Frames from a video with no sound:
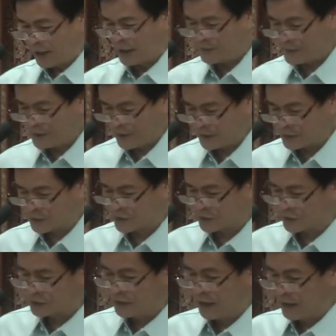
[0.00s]
having
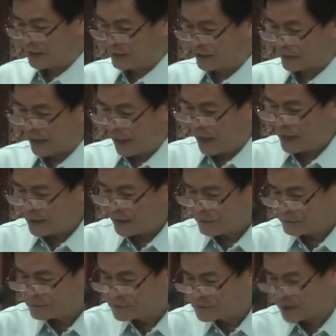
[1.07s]
understood that I
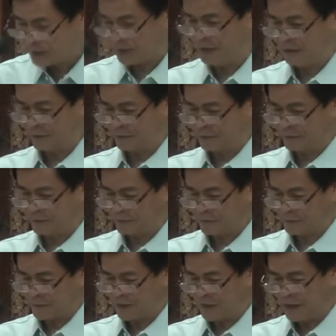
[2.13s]
am nothing
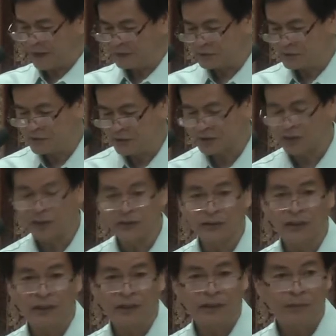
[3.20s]
and Jesus
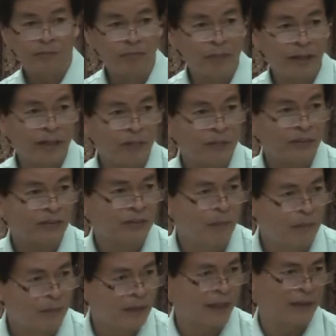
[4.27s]
made me
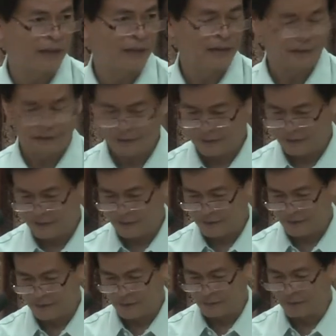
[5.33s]
something
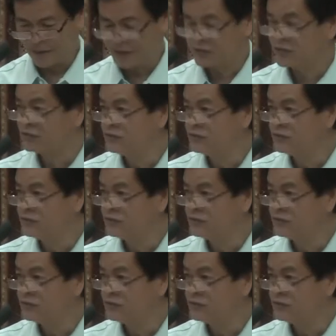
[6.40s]
by his